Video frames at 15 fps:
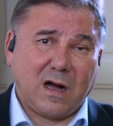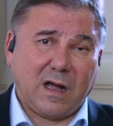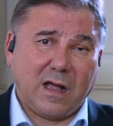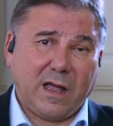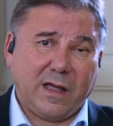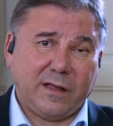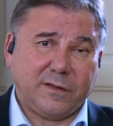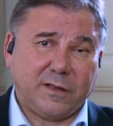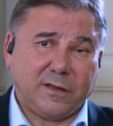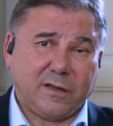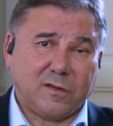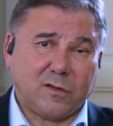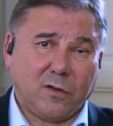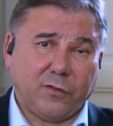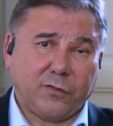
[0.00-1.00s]
And it
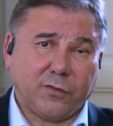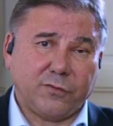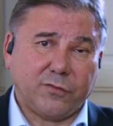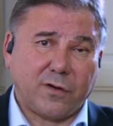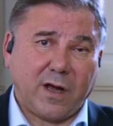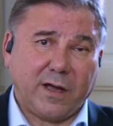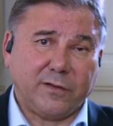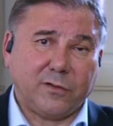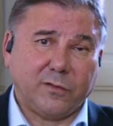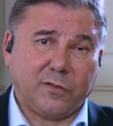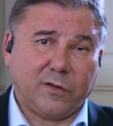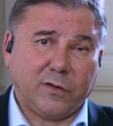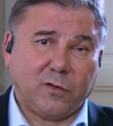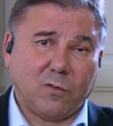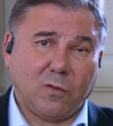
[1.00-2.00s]
is also tried to
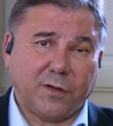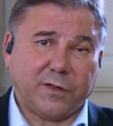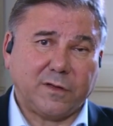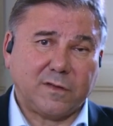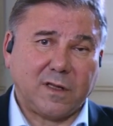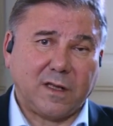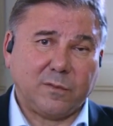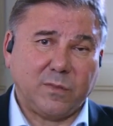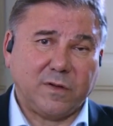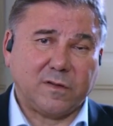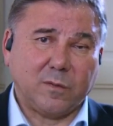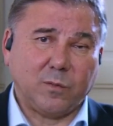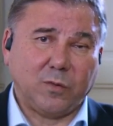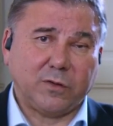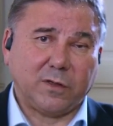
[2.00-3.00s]
see to what extent
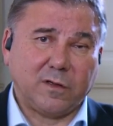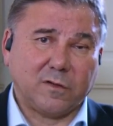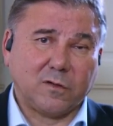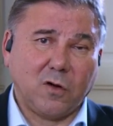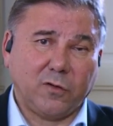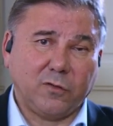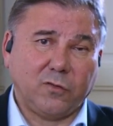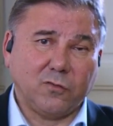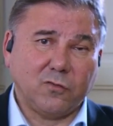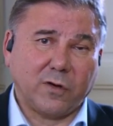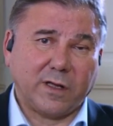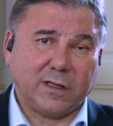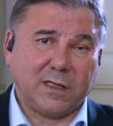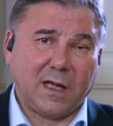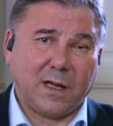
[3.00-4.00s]
Mr. Putin is going to
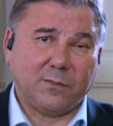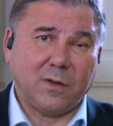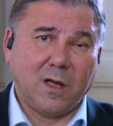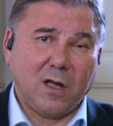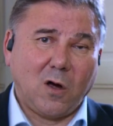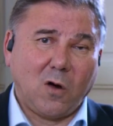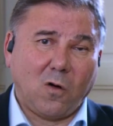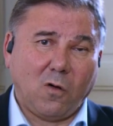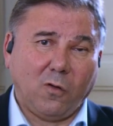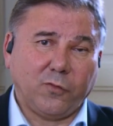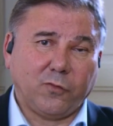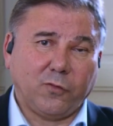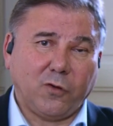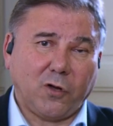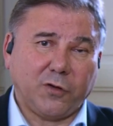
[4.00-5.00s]
look at them
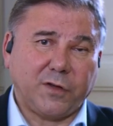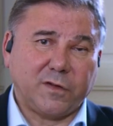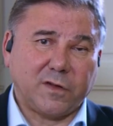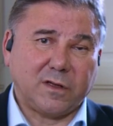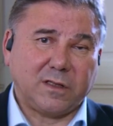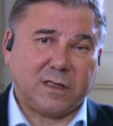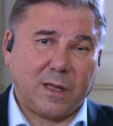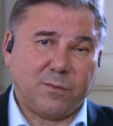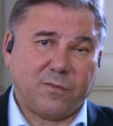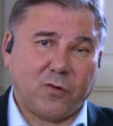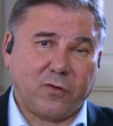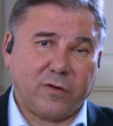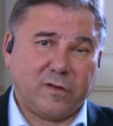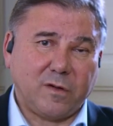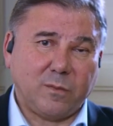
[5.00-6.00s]
also not as an attempt for
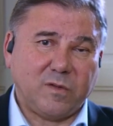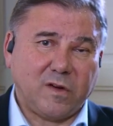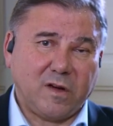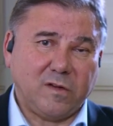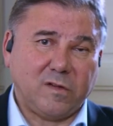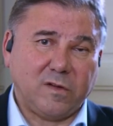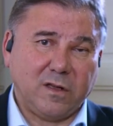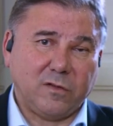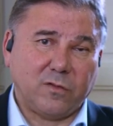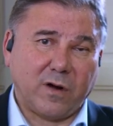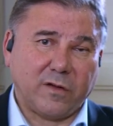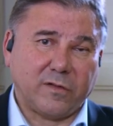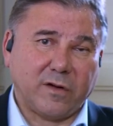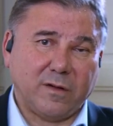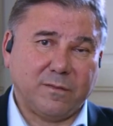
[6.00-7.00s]
regime change in
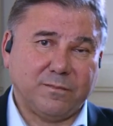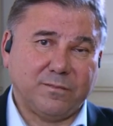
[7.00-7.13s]
Russia.